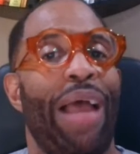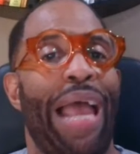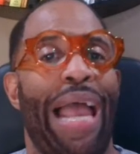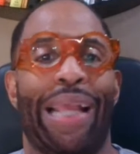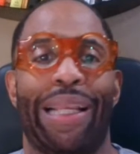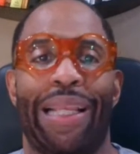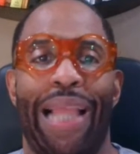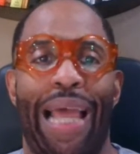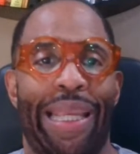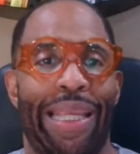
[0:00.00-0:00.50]

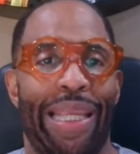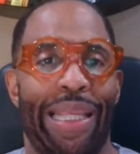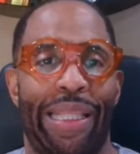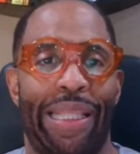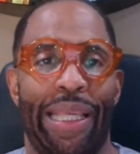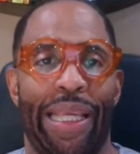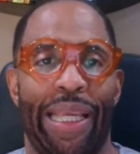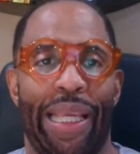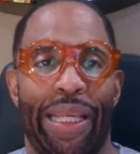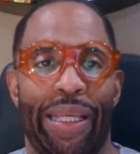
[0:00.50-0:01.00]
act like it
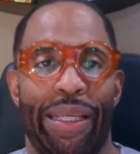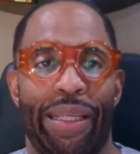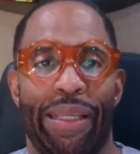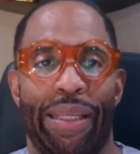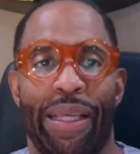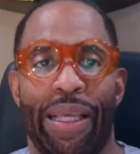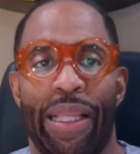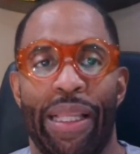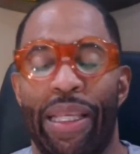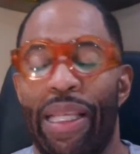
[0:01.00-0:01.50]
then.
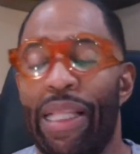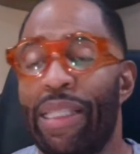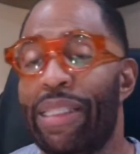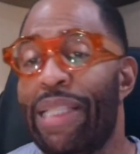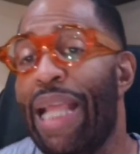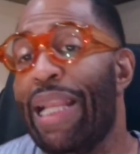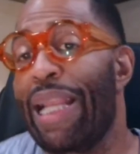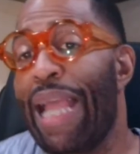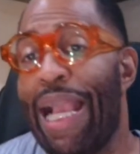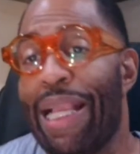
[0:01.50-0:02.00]
Let's
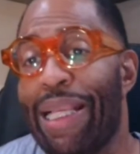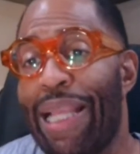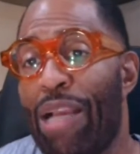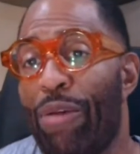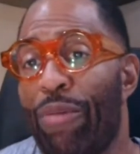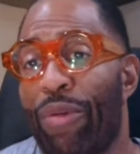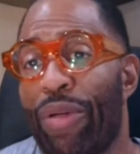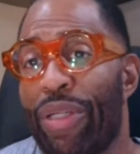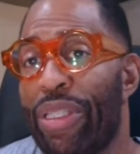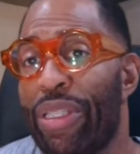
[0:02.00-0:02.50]
not act like
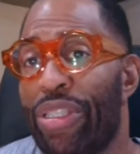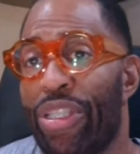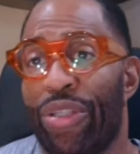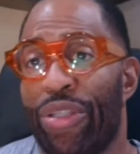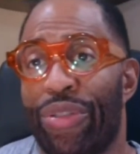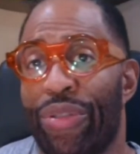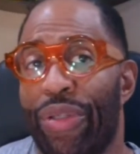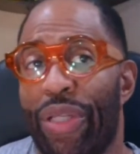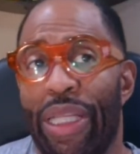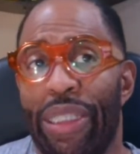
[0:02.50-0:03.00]
we're in a
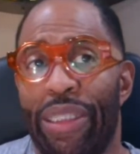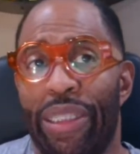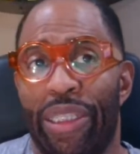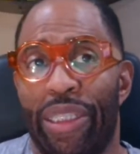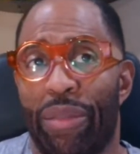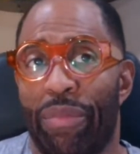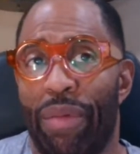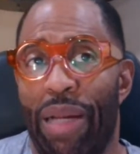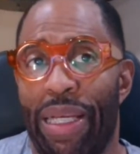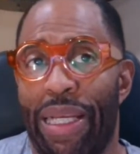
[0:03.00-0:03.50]
serious
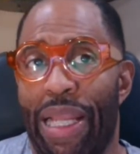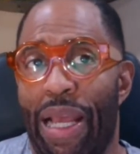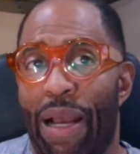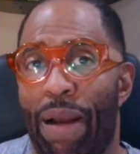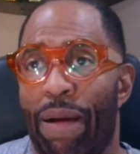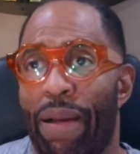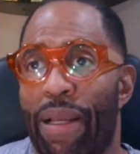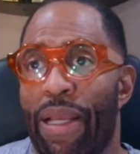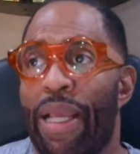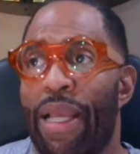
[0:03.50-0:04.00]
relationship right now.
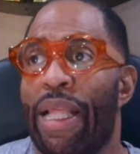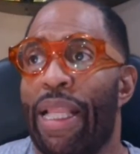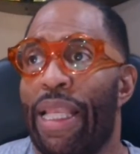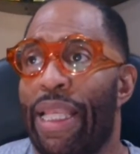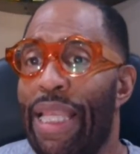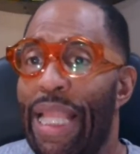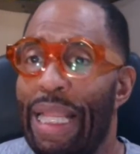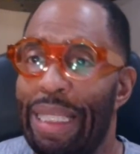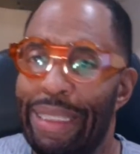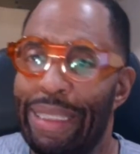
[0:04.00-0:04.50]

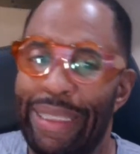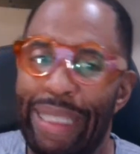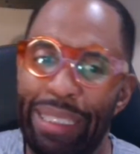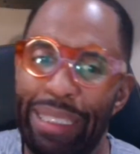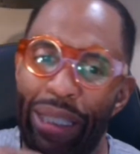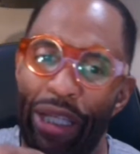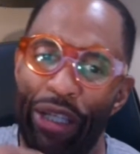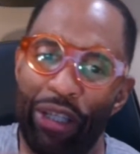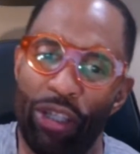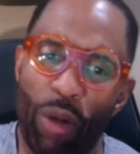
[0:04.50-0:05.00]
Let's get
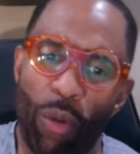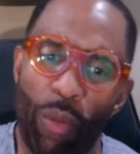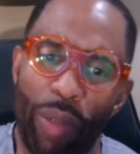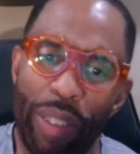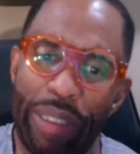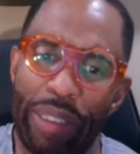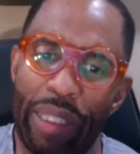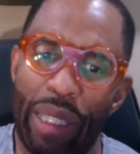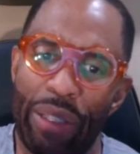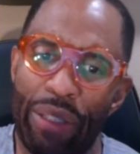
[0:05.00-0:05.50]
to know
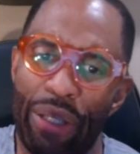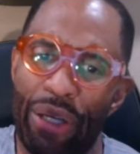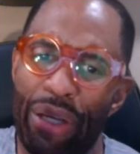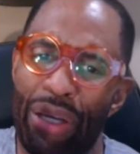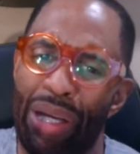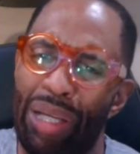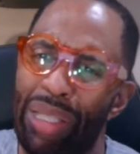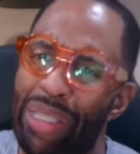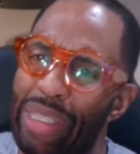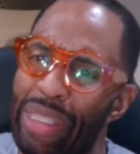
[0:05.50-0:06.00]
each other,
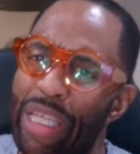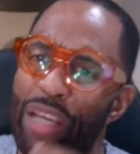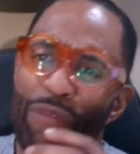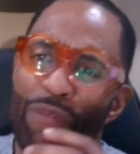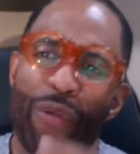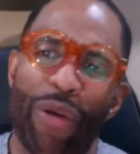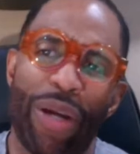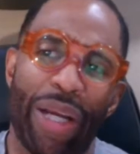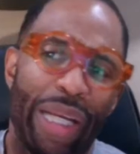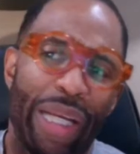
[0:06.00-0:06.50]
see if
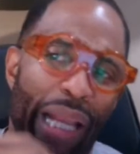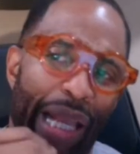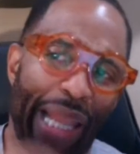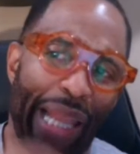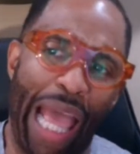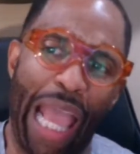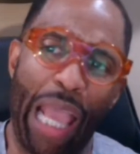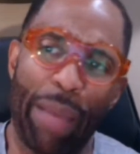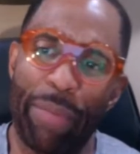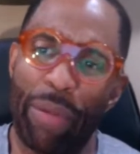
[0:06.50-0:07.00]
we're in
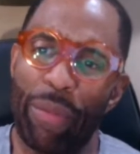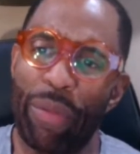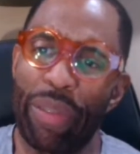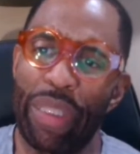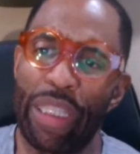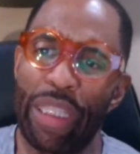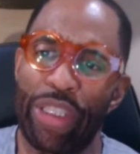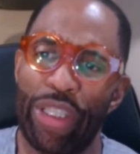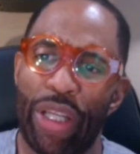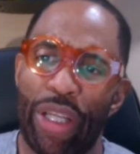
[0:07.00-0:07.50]
alignment with
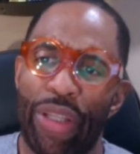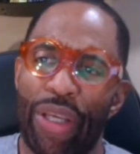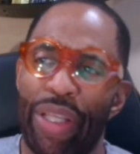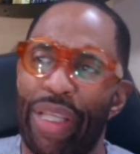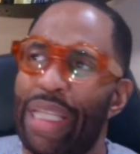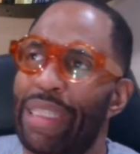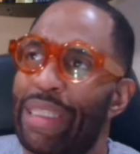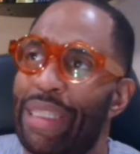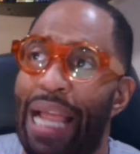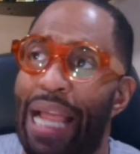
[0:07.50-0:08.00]
each other.
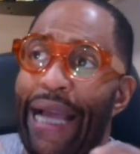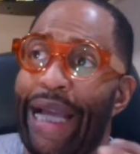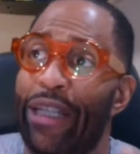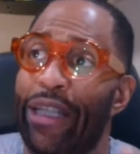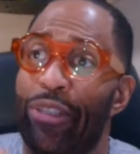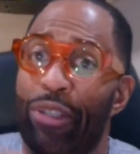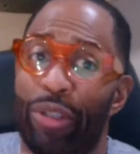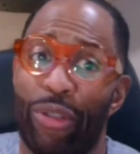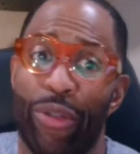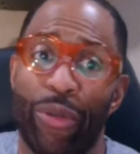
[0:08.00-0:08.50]
Let's not
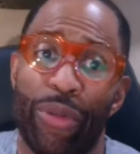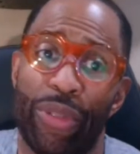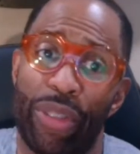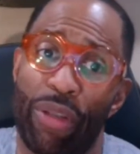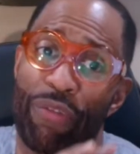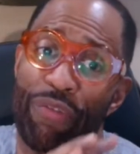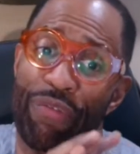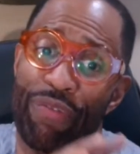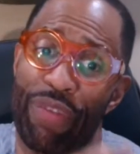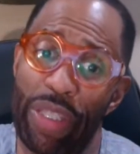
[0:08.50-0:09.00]
introduce
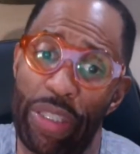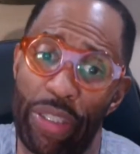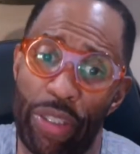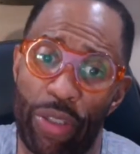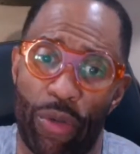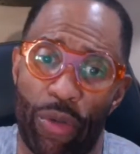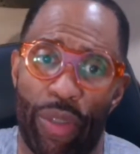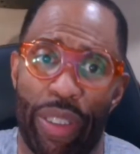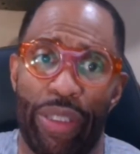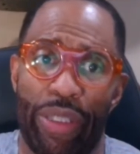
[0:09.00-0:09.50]
the
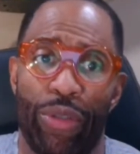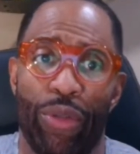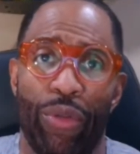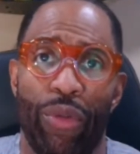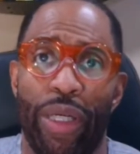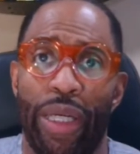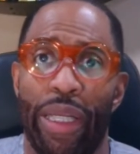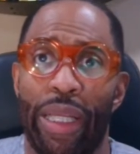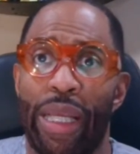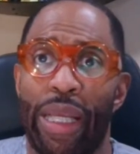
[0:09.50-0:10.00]
physical into
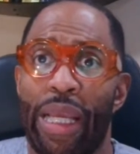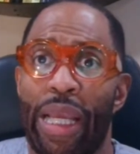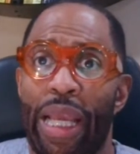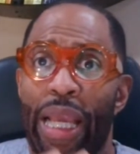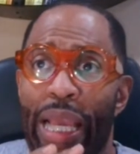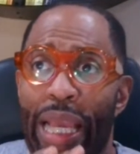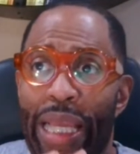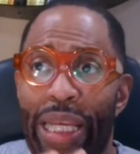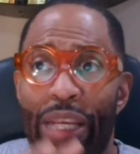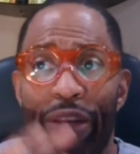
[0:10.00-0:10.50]
it.
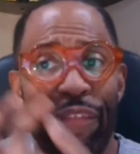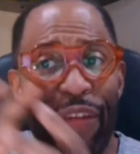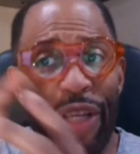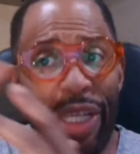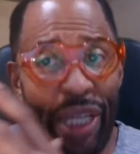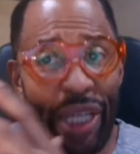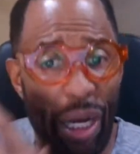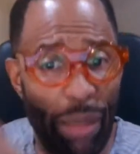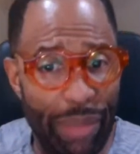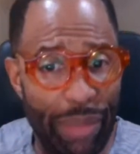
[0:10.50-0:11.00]
And if we
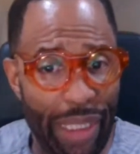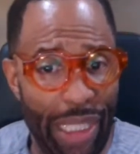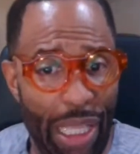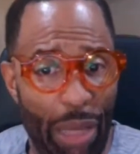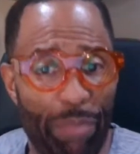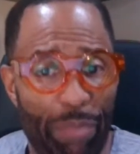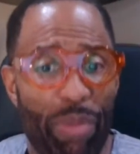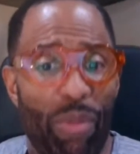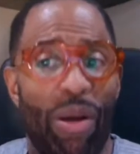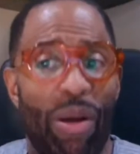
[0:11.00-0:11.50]
come to
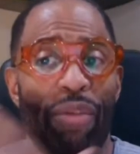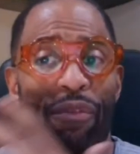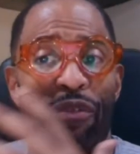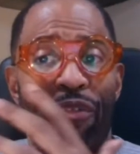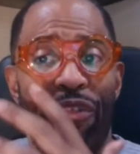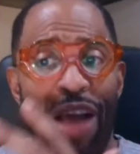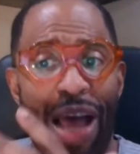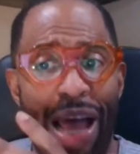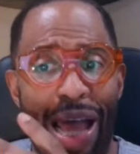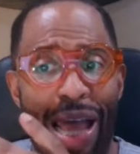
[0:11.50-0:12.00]
that point,
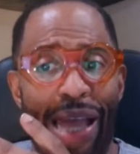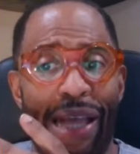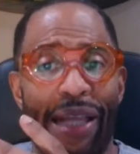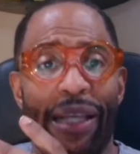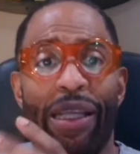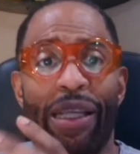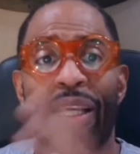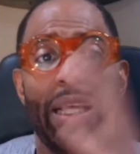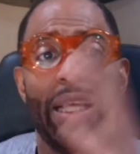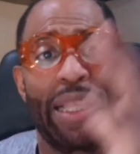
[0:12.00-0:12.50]
fine.
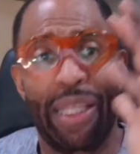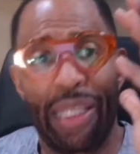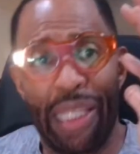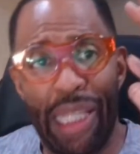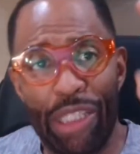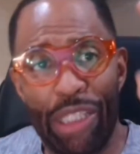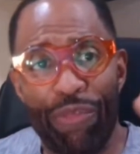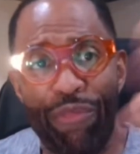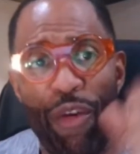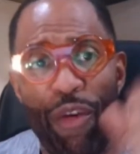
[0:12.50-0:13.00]

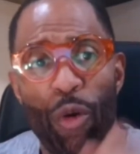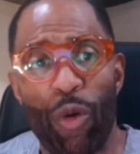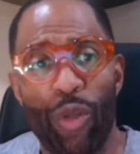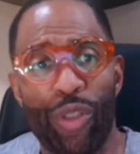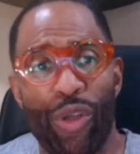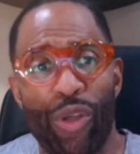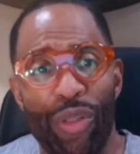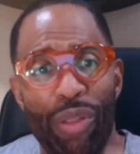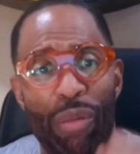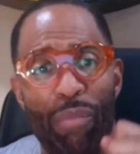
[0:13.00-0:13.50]
Let's focus
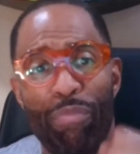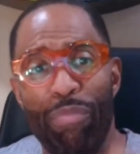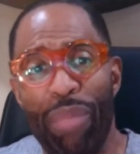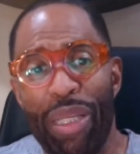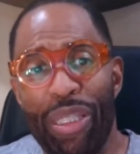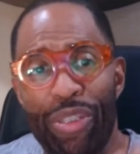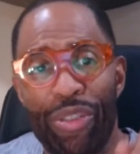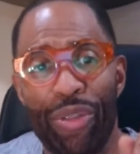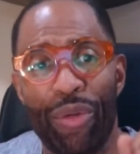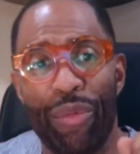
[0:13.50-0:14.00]
on the
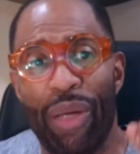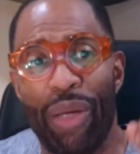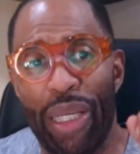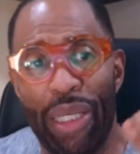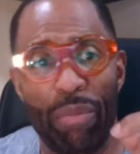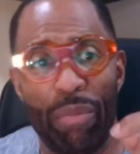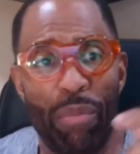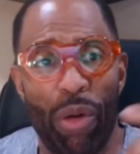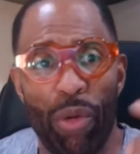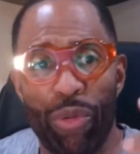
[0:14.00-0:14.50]
mental and
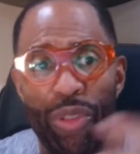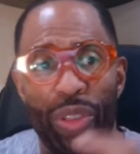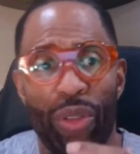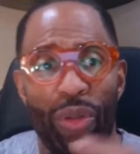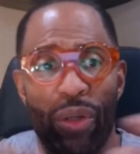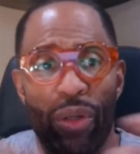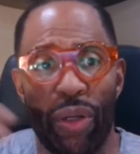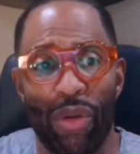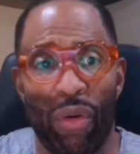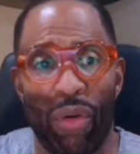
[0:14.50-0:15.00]
emotional,
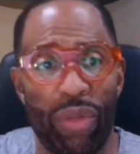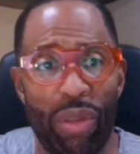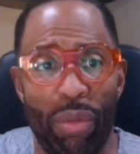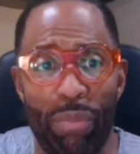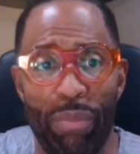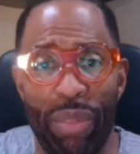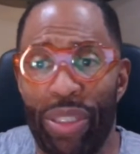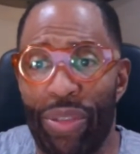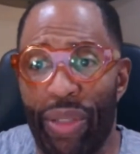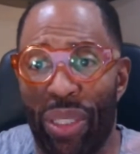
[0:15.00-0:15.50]
or uh, the
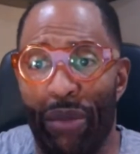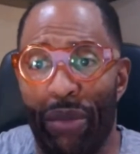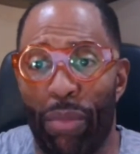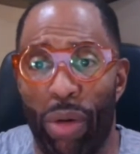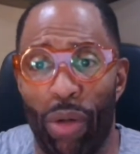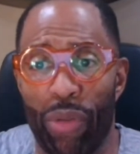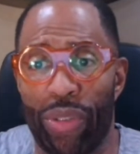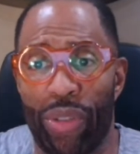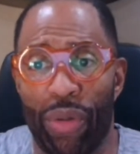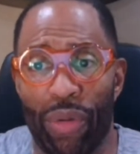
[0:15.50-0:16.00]
mental and
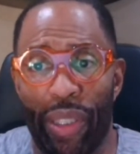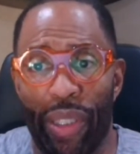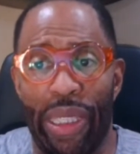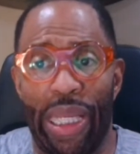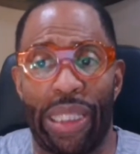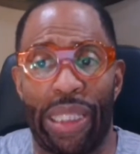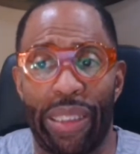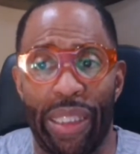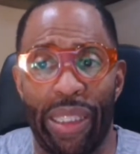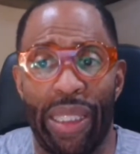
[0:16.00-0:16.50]
emotional
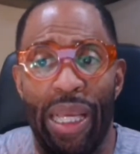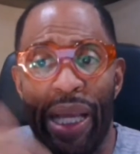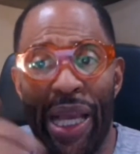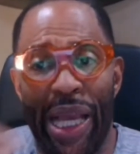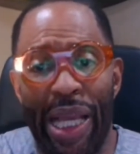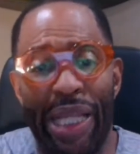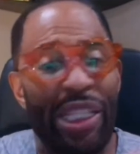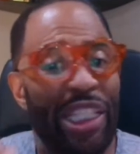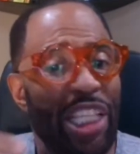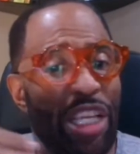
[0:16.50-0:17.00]
connection,
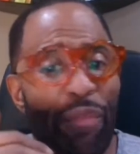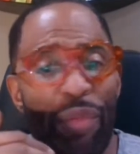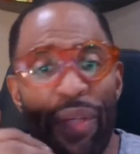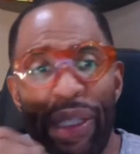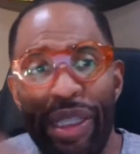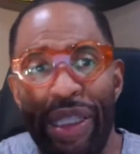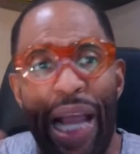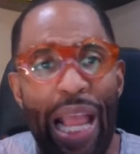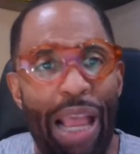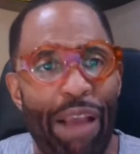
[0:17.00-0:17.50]
and see if we
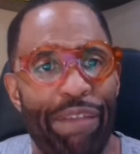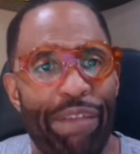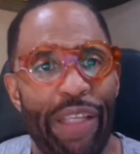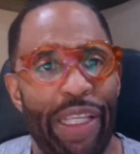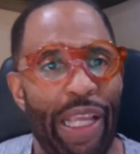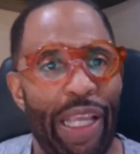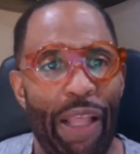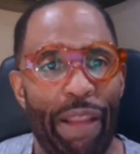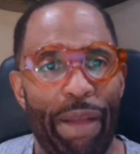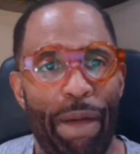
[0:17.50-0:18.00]
jive
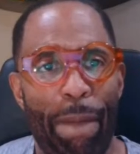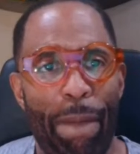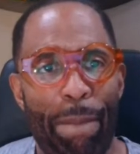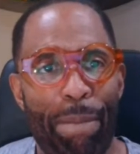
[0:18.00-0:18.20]
together.